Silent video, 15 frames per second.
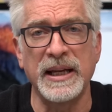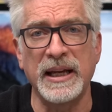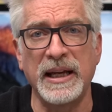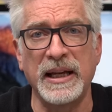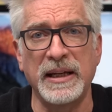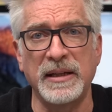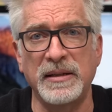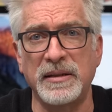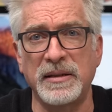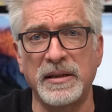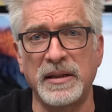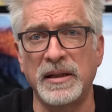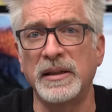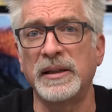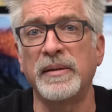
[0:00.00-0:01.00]
and
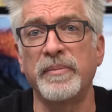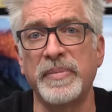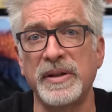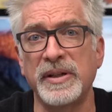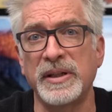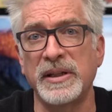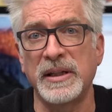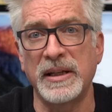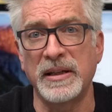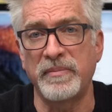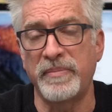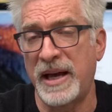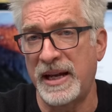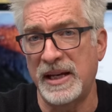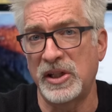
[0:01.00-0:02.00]
Olympus and
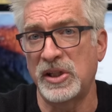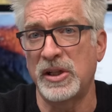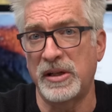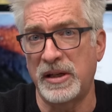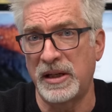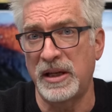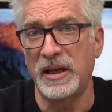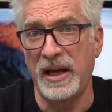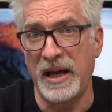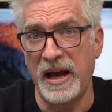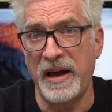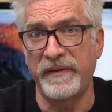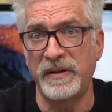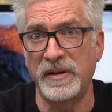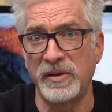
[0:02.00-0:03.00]
Panasonic
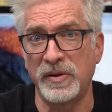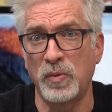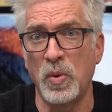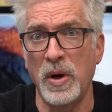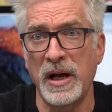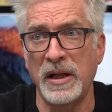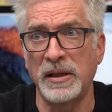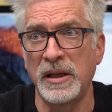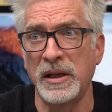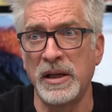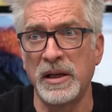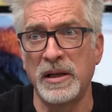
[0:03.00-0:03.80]
have it as well.